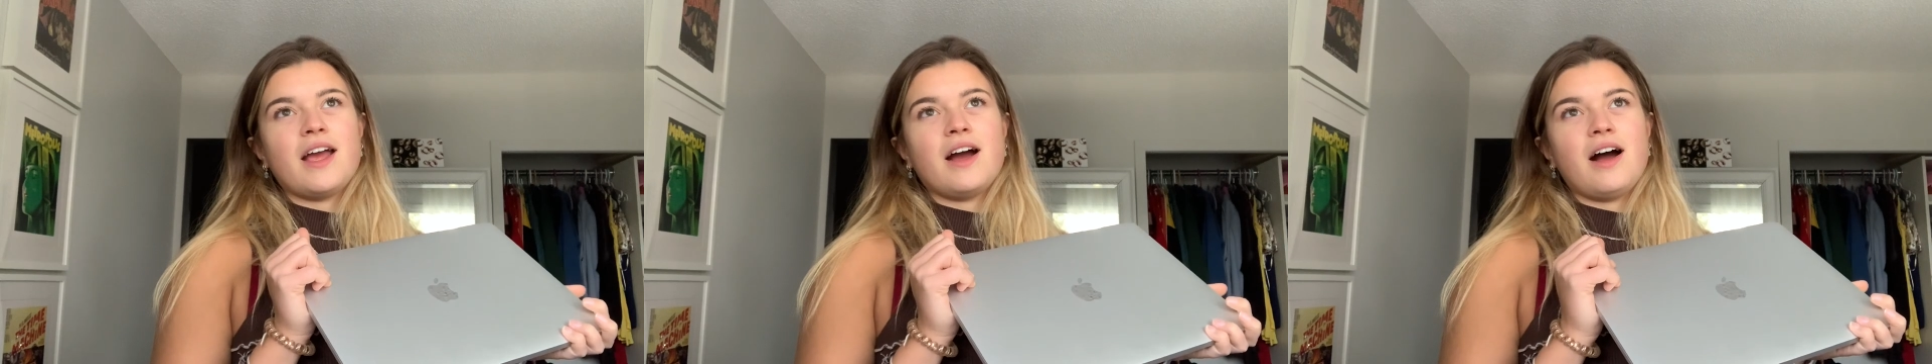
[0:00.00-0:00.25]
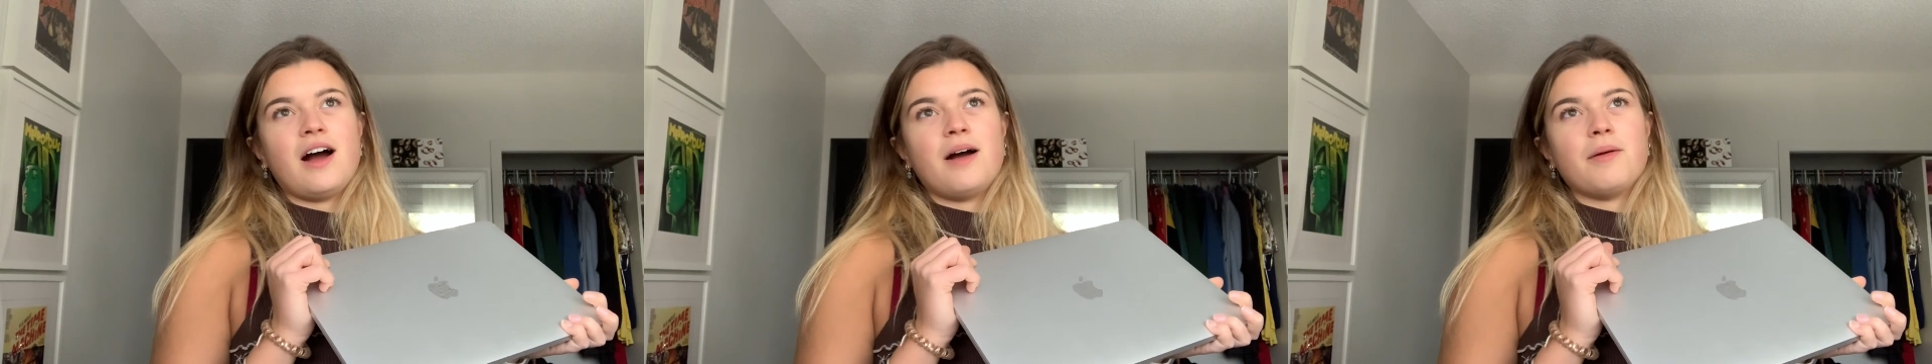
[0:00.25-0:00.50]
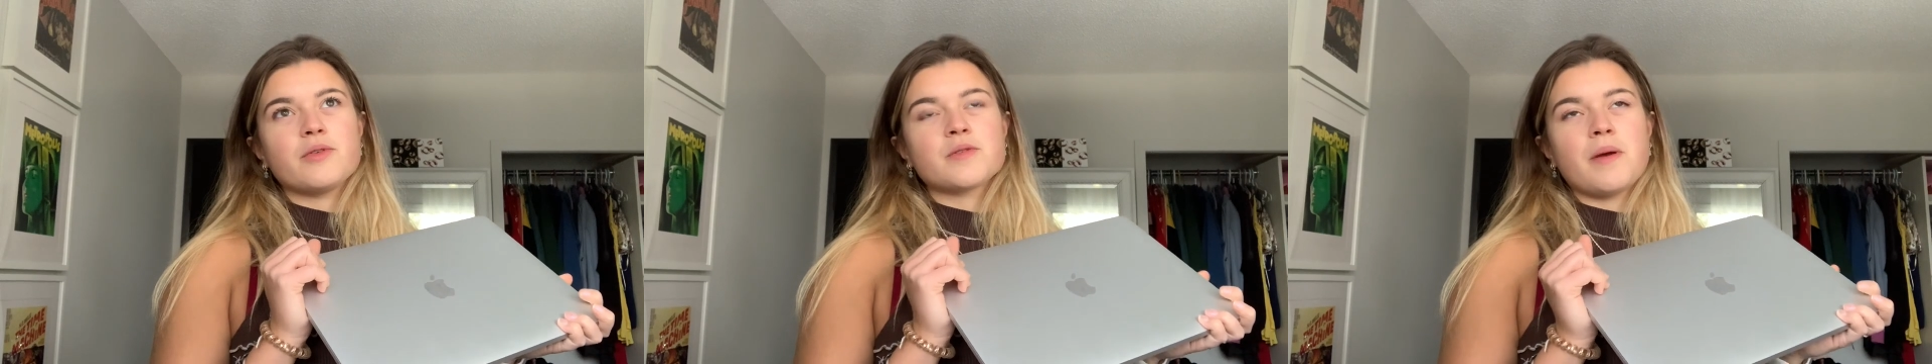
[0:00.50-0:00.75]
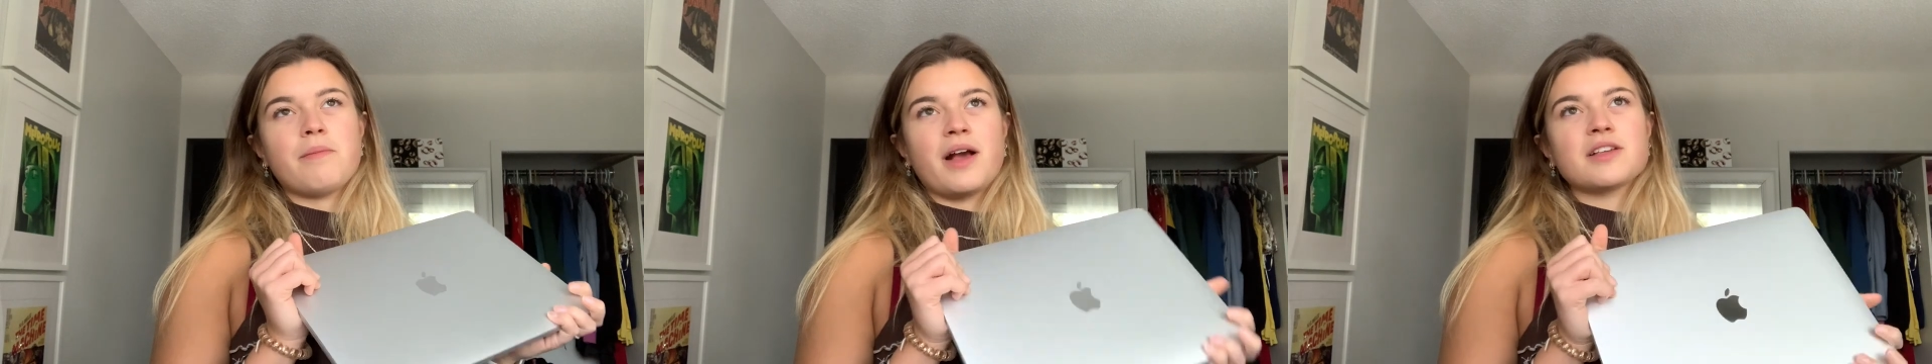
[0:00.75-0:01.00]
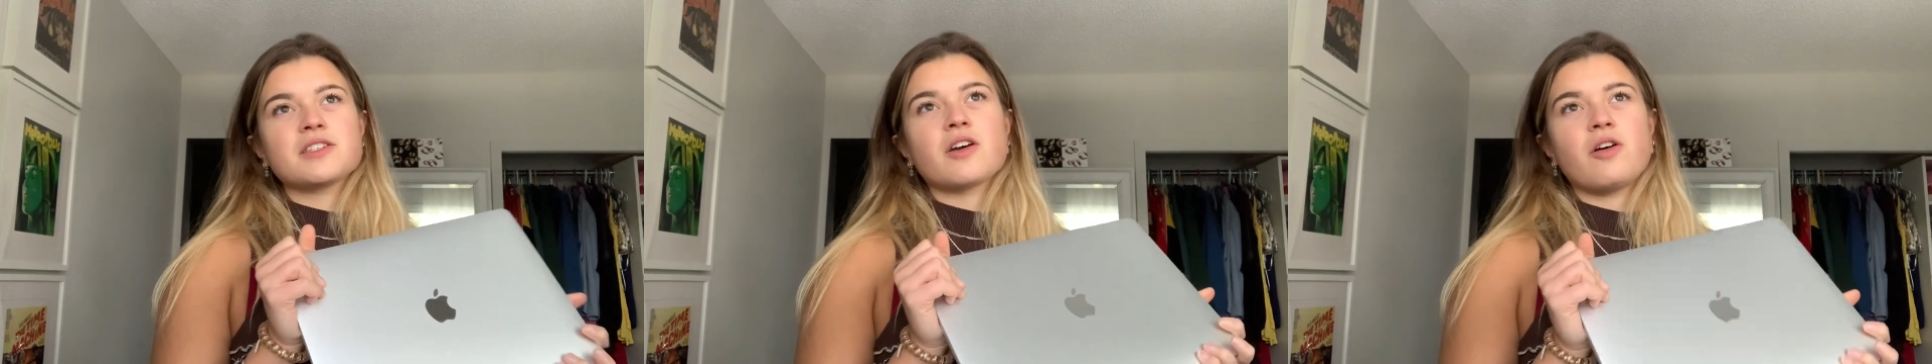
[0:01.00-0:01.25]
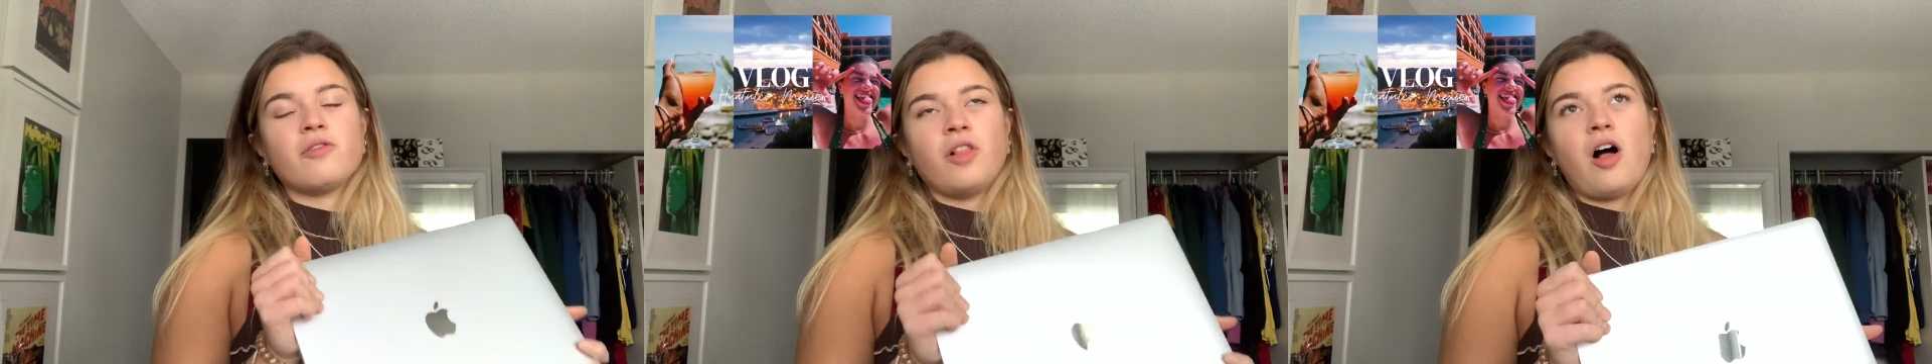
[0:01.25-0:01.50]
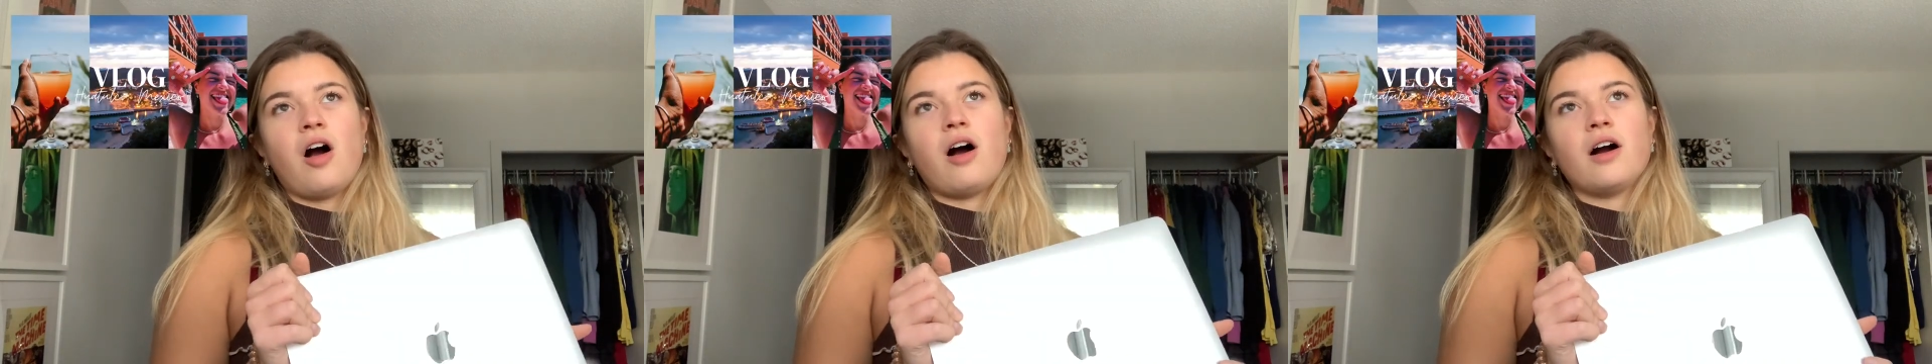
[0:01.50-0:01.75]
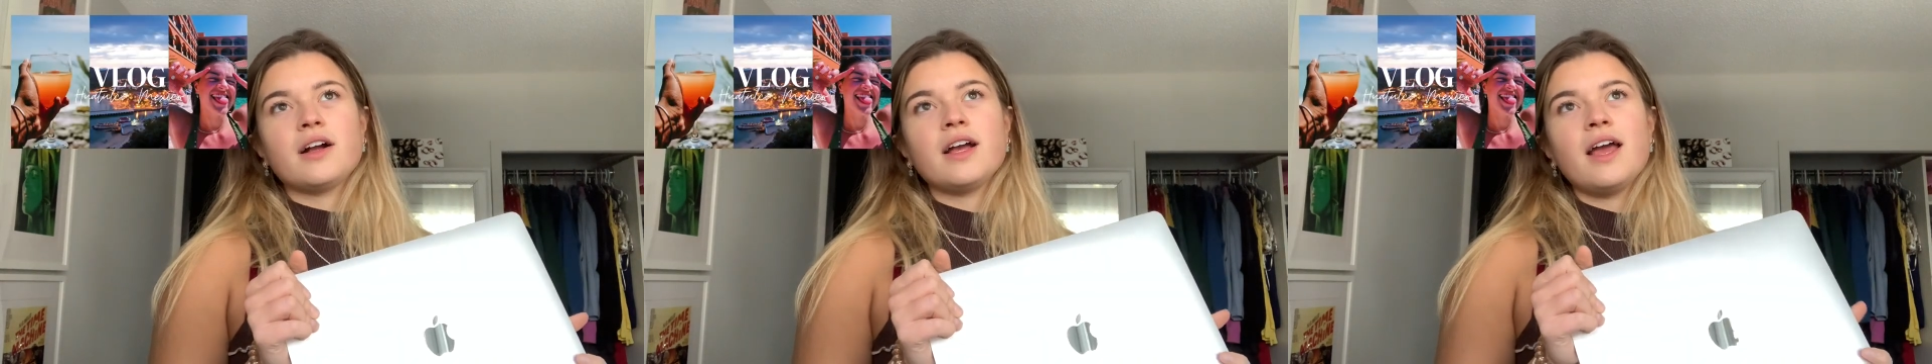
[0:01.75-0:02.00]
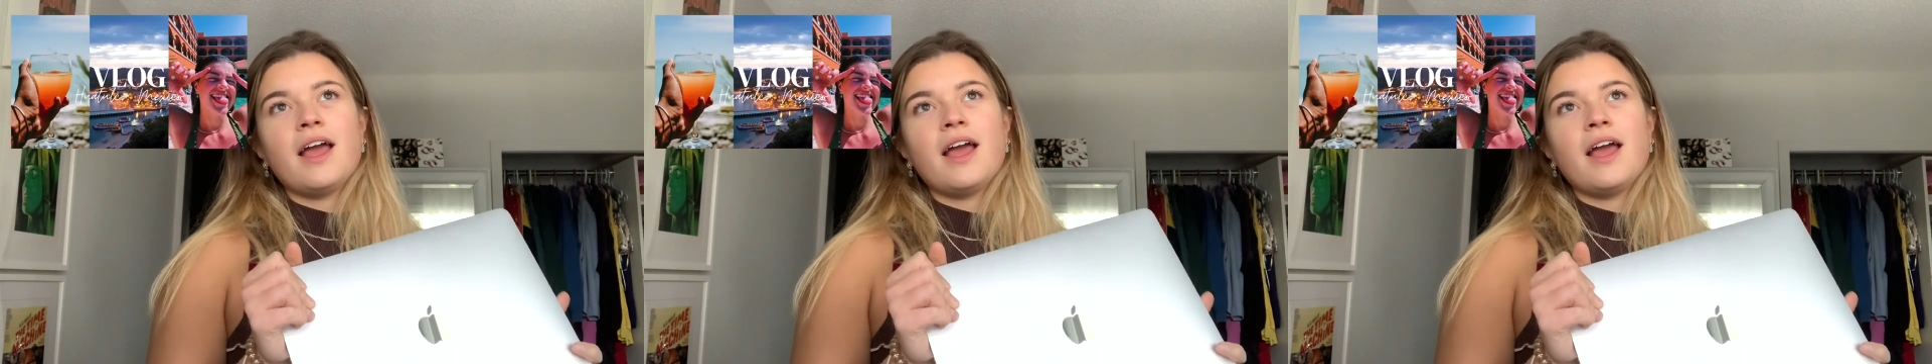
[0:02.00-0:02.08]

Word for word: Uh, it was my Mexico vlog,